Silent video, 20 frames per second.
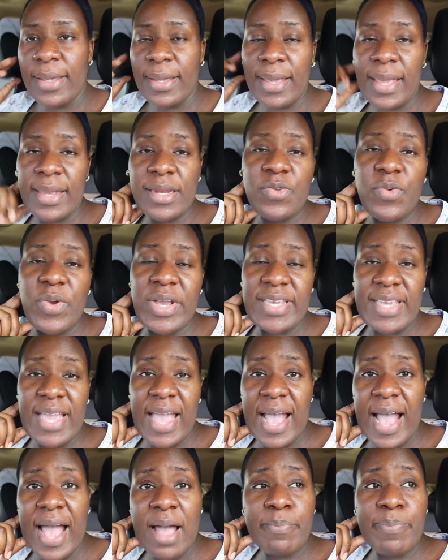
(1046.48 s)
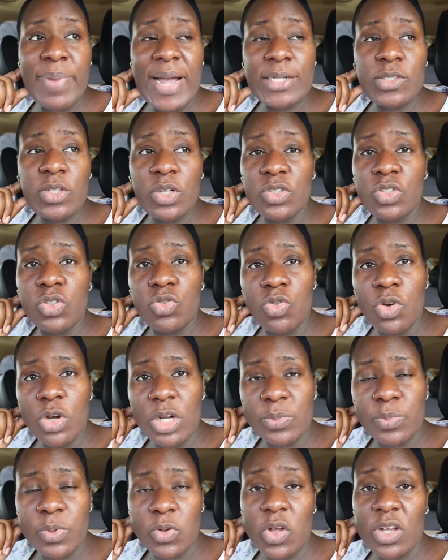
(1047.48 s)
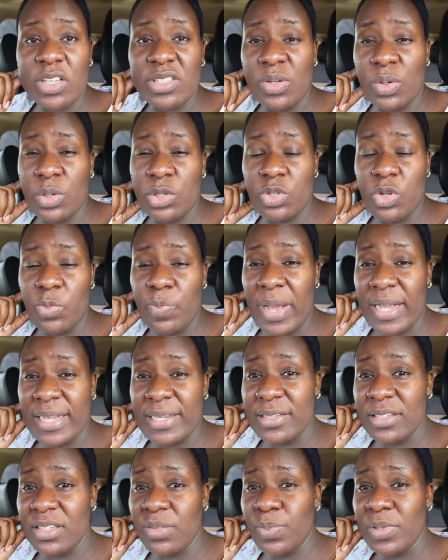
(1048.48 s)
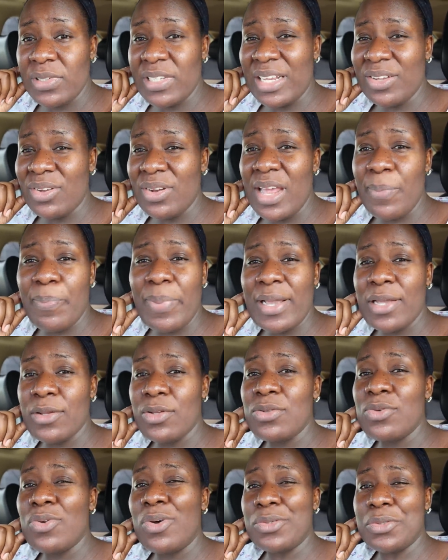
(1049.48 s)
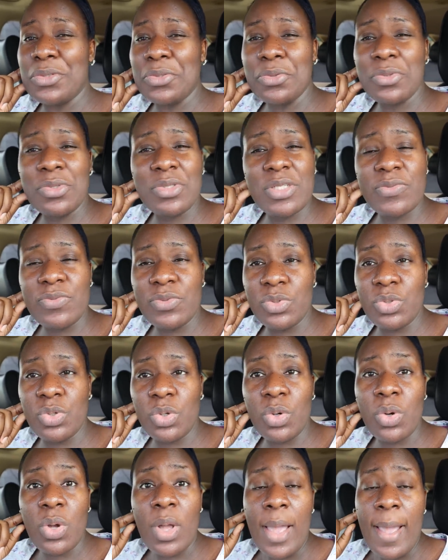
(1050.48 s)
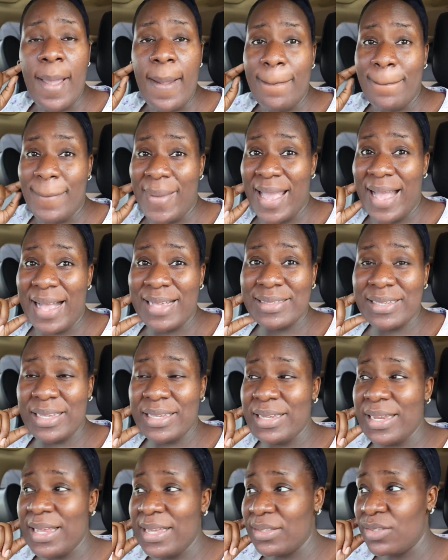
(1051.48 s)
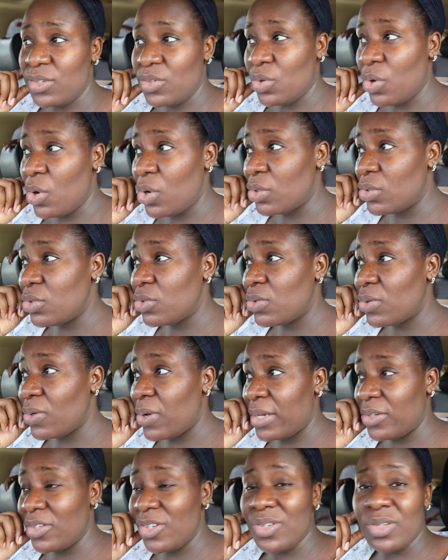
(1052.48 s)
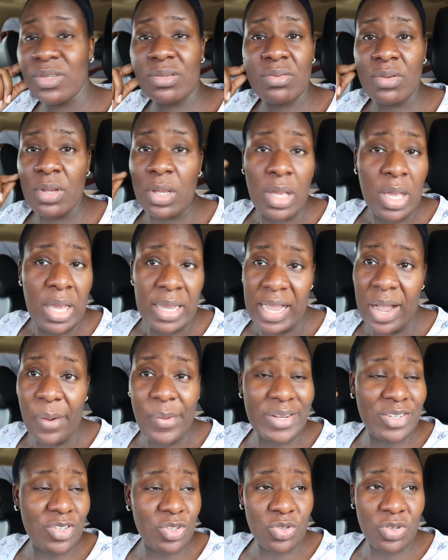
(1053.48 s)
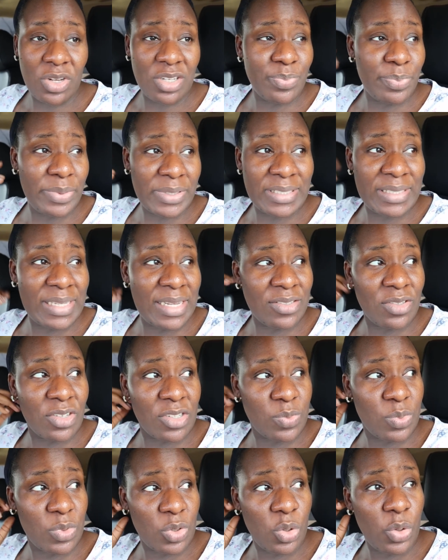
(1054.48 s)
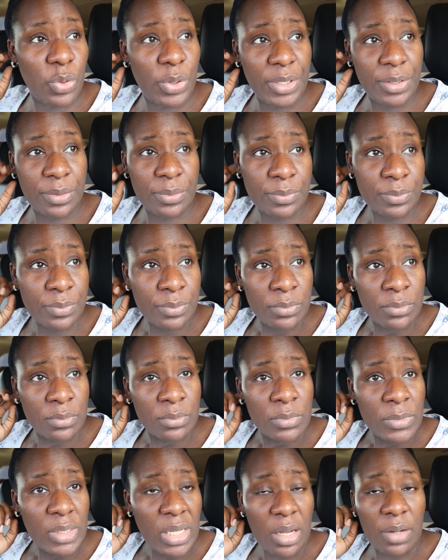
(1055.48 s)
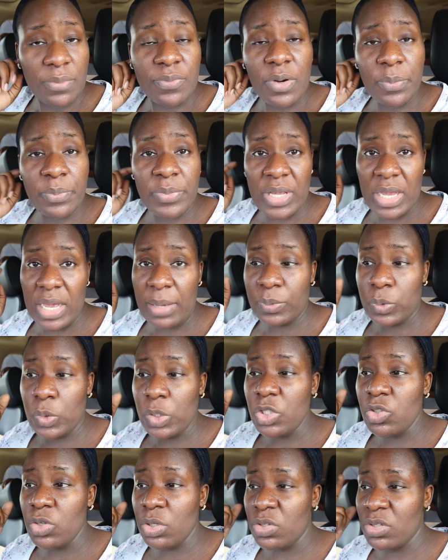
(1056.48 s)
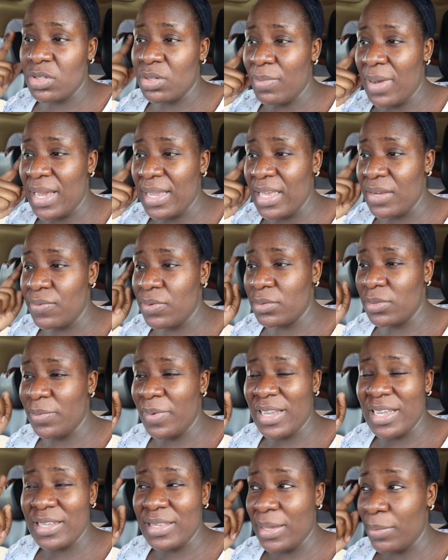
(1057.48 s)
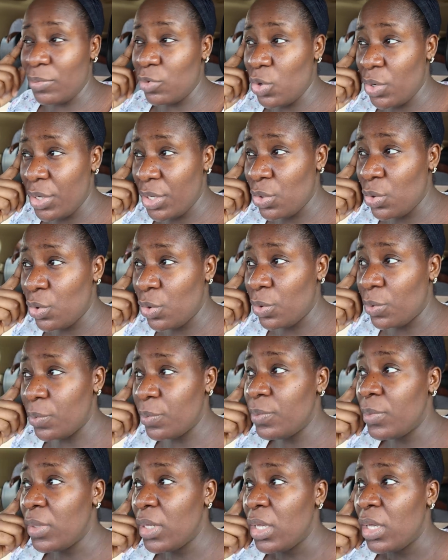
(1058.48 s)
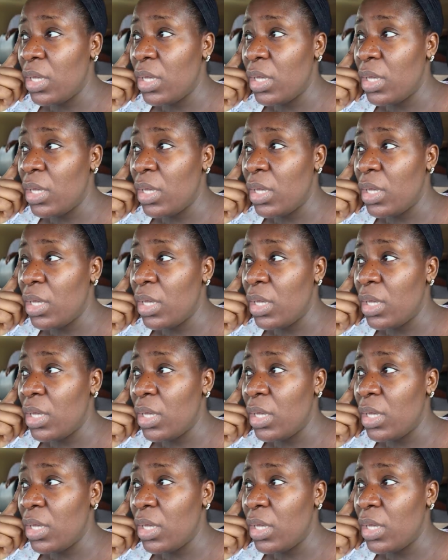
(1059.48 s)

Anyway, yeah, I'm parked on the road because there was no parking space. I don't like parking on the road, even though my hazard light is on. So I just can't wait. She should just bring it. Let's just be going. From here, I'm going straight to the market. From the market, I'm going home.